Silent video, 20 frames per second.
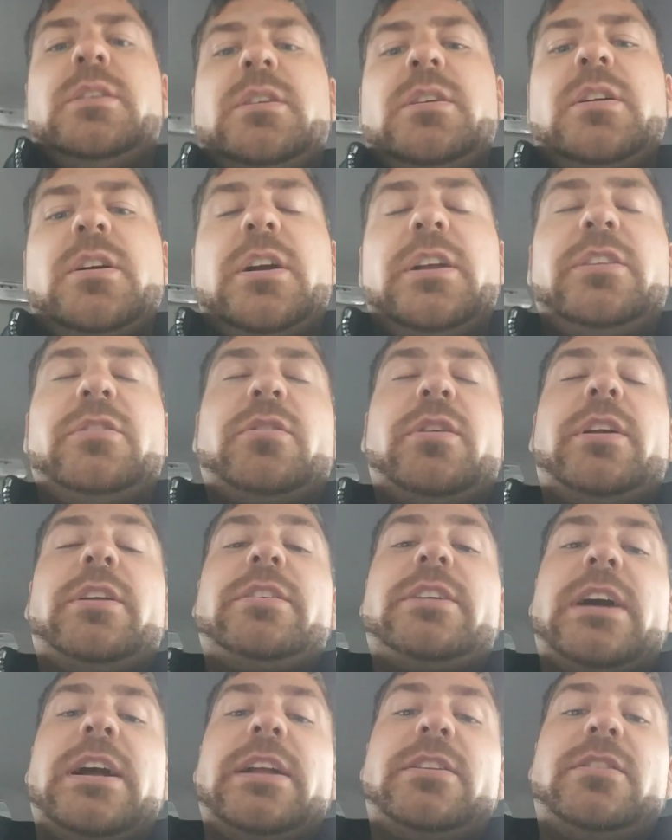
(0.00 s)
Alright, so I
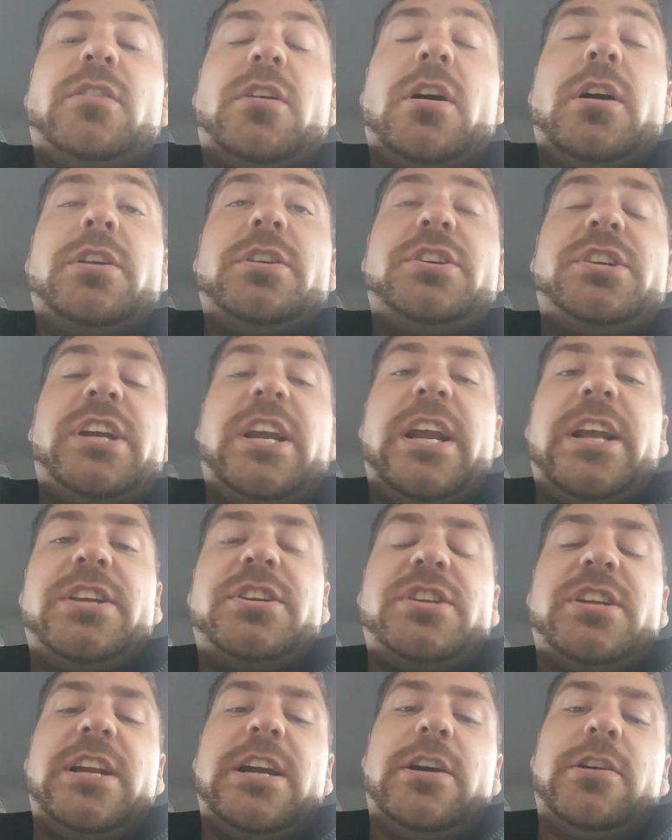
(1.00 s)
just got done
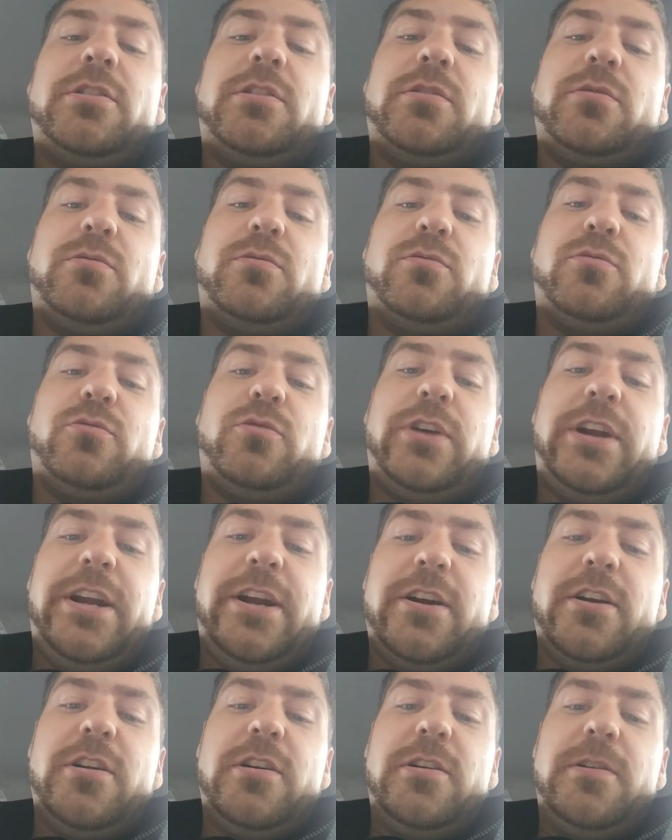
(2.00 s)
changing out the
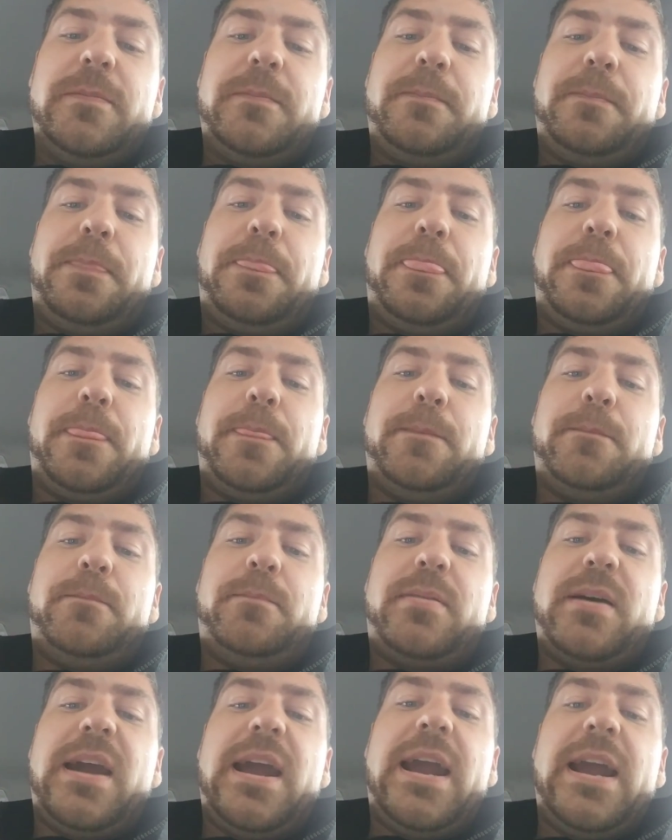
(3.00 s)
rear
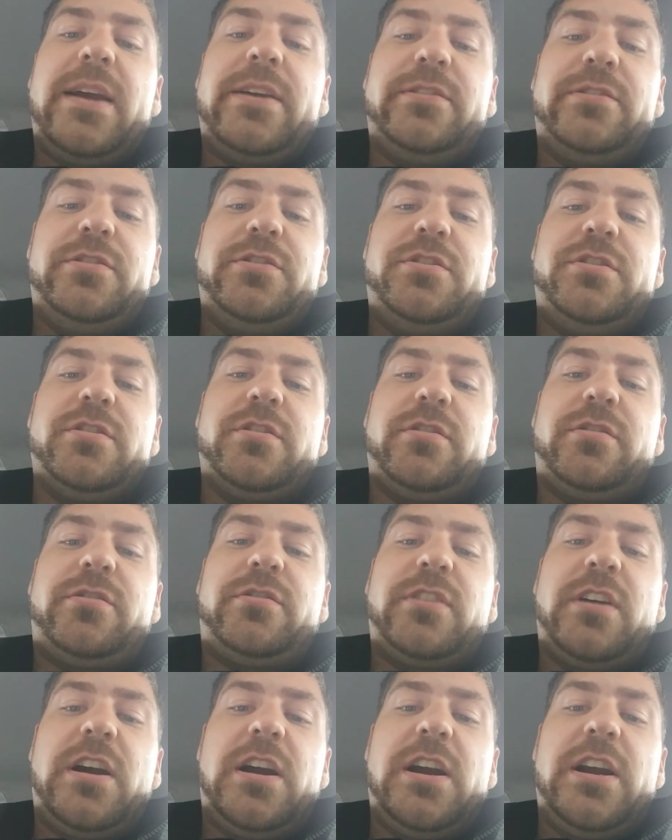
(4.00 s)
passenger
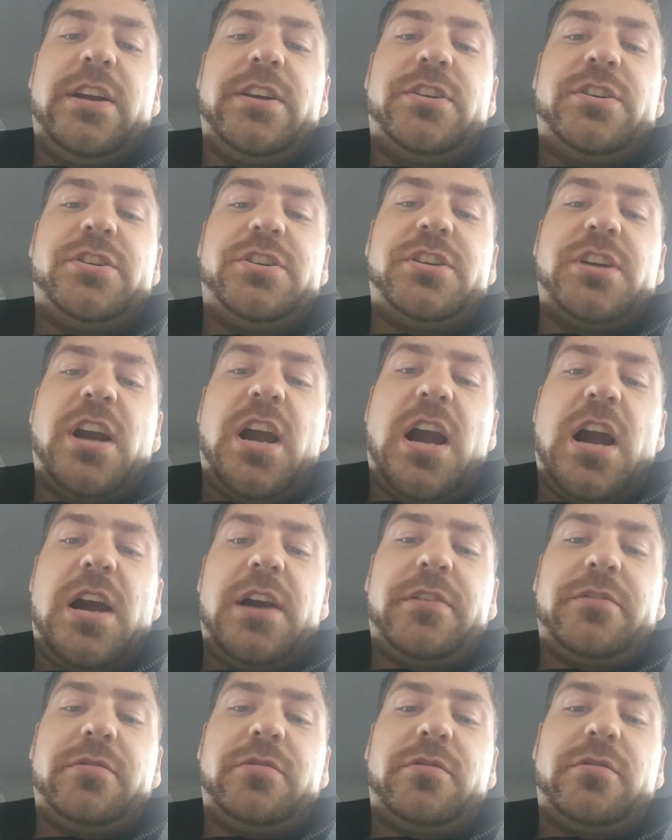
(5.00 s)
side
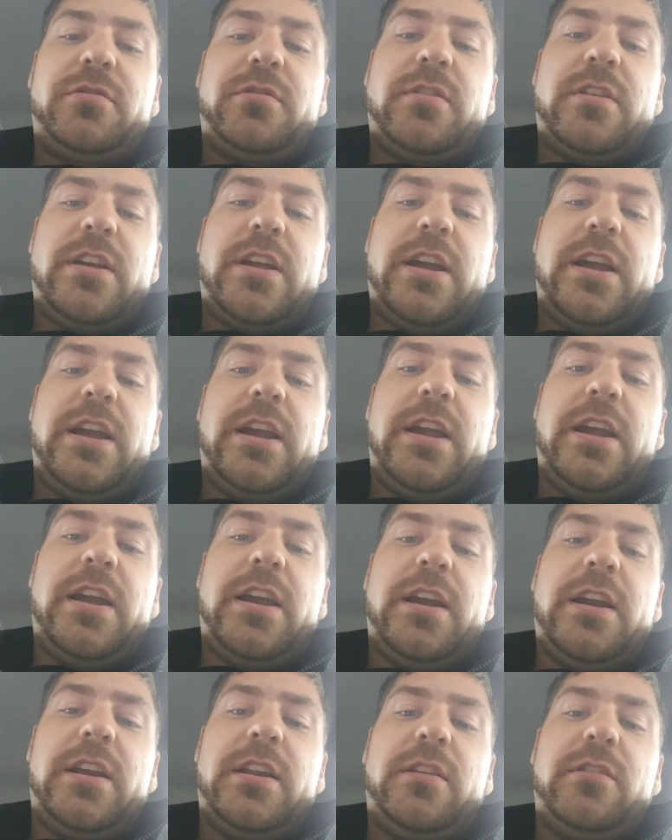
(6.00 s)
shocks
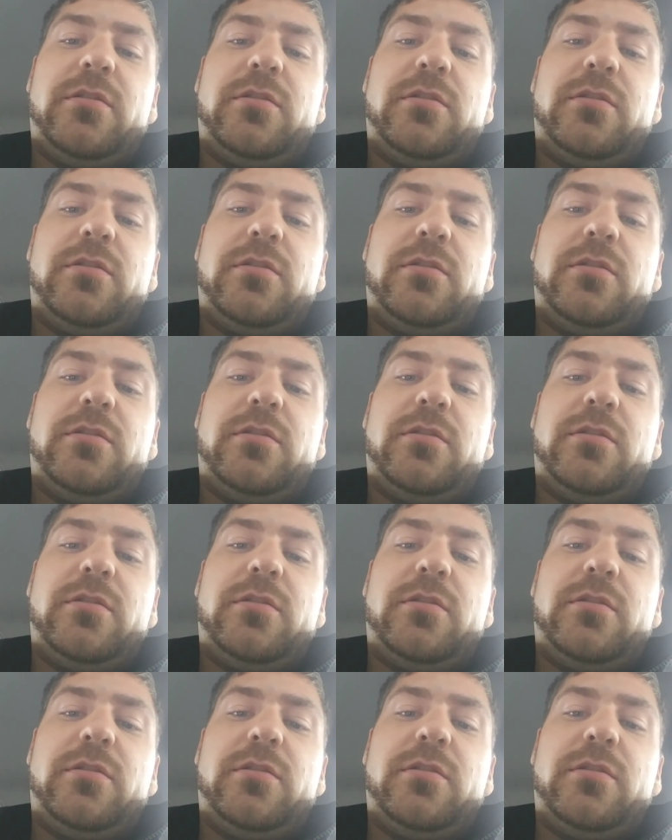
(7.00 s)
and